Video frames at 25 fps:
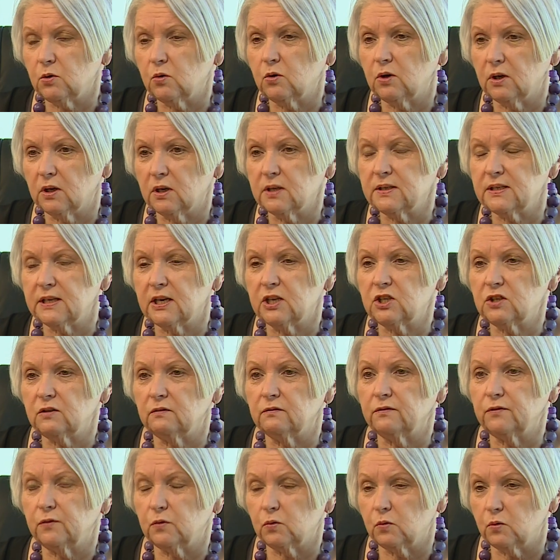organisation
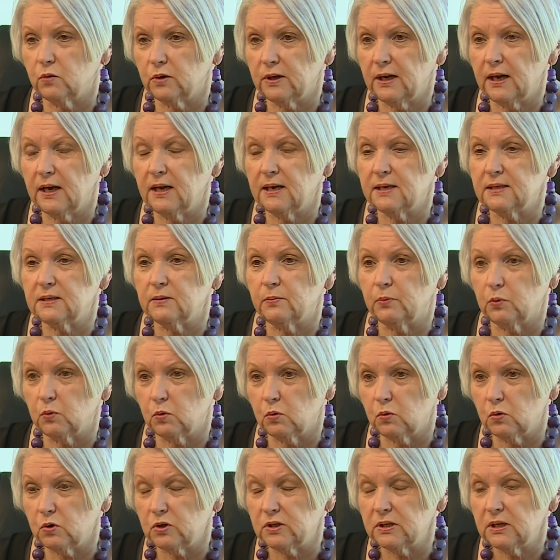forward as a
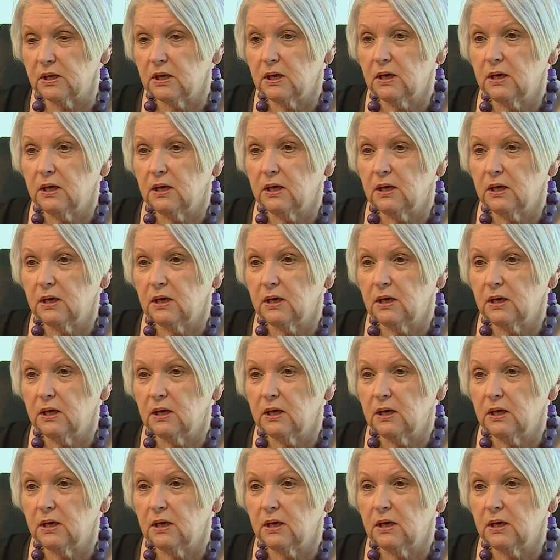board.